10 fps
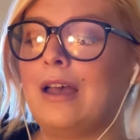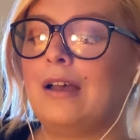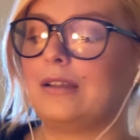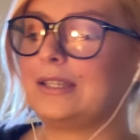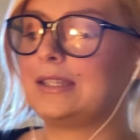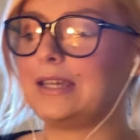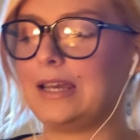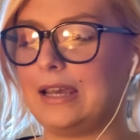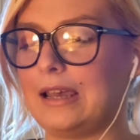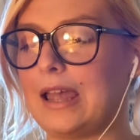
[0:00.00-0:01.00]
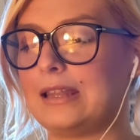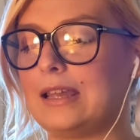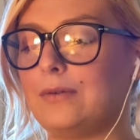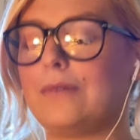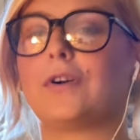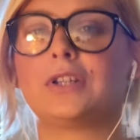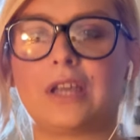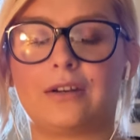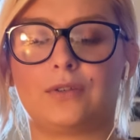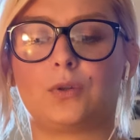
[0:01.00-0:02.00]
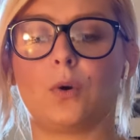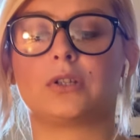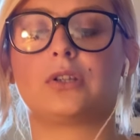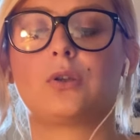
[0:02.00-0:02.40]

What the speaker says: Let's see. And then reverse Ten of Swords.